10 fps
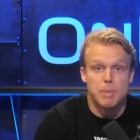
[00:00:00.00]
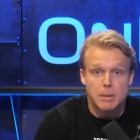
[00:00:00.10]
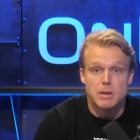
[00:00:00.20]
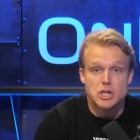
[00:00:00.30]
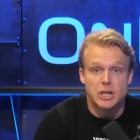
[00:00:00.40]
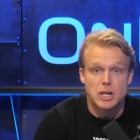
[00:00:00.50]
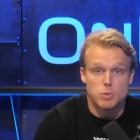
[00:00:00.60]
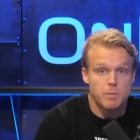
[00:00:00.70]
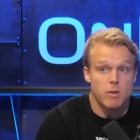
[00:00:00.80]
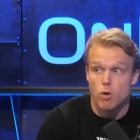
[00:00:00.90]
picked Michigan because
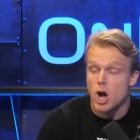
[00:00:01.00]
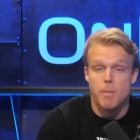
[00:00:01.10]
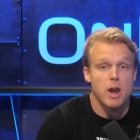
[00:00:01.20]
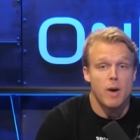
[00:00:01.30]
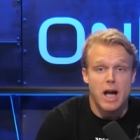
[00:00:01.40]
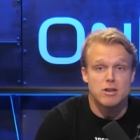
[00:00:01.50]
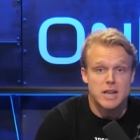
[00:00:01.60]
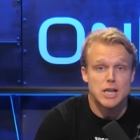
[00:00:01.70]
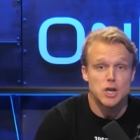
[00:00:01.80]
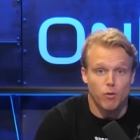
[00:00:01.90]
we've been wrong about Ohio
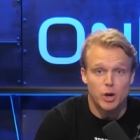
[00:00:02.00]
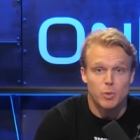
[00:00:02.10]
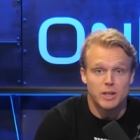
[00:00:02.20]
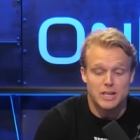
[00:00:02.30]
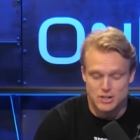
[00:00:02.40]
State so frequently.